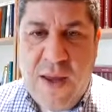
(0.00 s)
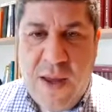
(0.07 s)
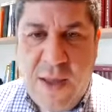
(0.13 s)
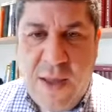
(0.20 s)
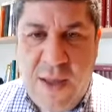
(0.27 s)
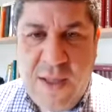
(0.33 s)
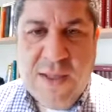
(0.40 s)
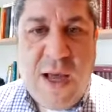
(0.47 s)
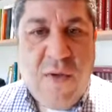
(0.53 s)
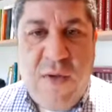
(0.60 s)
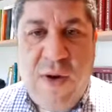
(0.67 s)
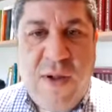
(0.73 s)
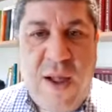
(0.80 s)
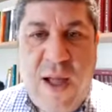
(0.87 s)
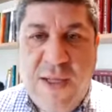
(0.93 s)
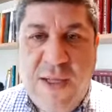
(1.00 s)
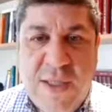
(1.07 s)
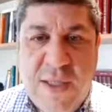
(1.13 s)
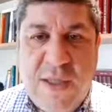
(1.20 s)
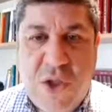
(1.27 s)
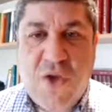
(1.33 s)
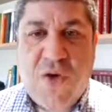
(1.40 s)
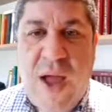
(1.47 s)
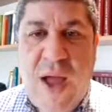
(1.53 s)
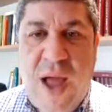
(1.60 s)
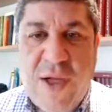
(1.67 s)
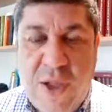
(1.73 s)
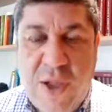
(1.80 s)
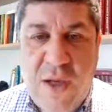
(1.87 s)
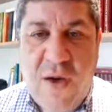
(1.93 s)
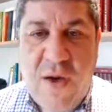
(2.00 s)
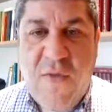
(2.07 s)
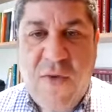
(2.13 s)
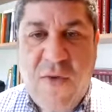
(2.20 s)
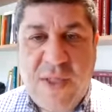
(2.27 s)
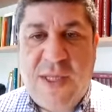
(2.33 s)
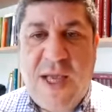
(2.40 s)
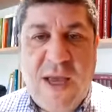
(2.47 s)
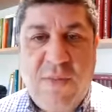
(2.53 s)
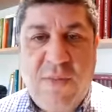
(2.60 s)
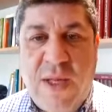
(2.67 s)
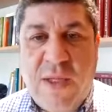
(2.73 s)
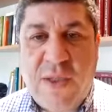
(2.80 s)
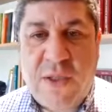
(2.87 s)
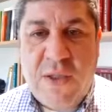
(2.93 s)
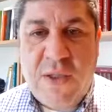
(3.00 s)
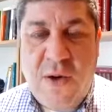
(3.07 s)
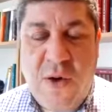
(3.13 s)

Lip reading: Yitzchak realizes the tragedy of what's taken place